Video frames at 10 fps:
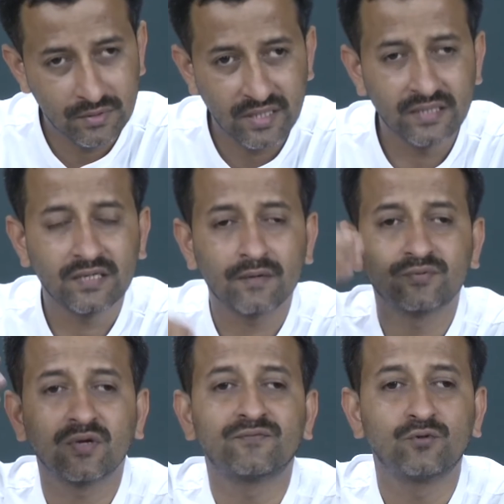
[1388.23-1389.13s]
in
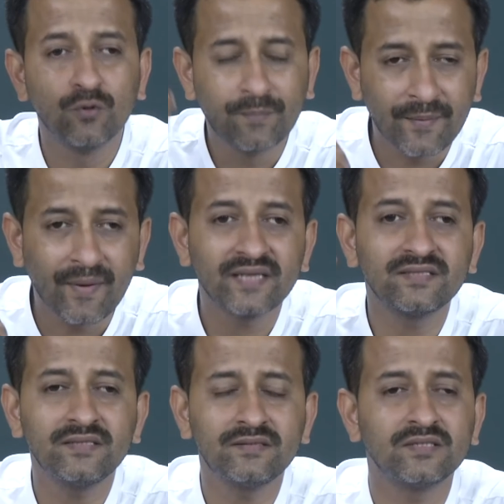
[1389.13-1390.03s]
terms of two
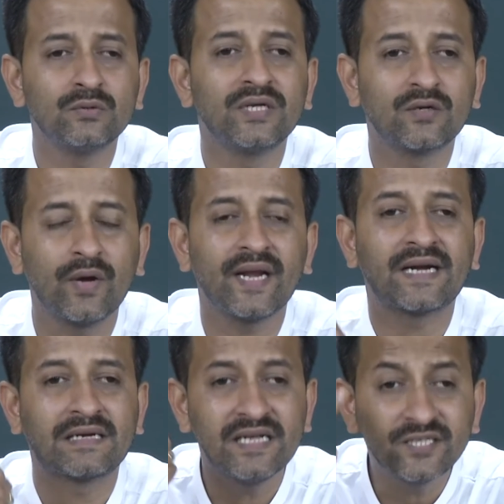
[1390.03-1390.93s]
premises. You require
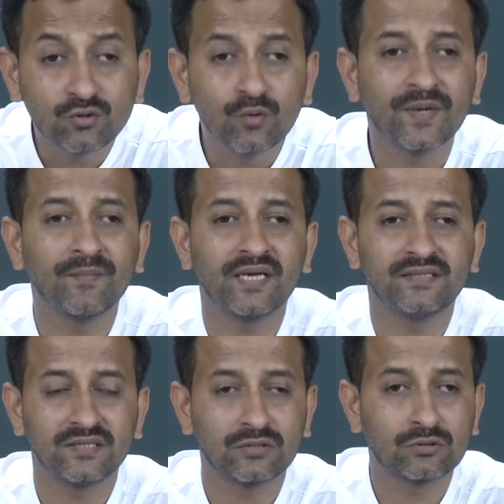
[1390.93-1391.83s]
at least two
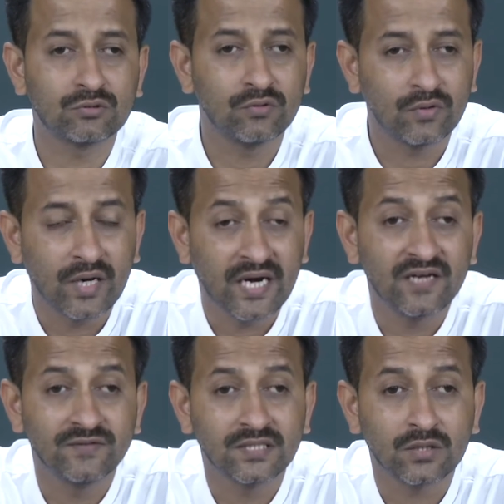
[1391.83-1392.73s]
premises to
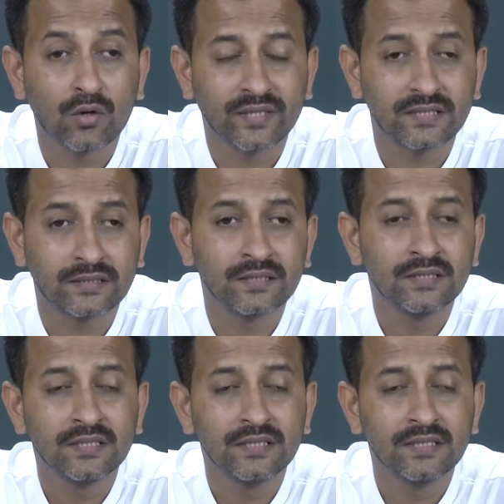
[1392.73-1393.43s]
arrive at a concrete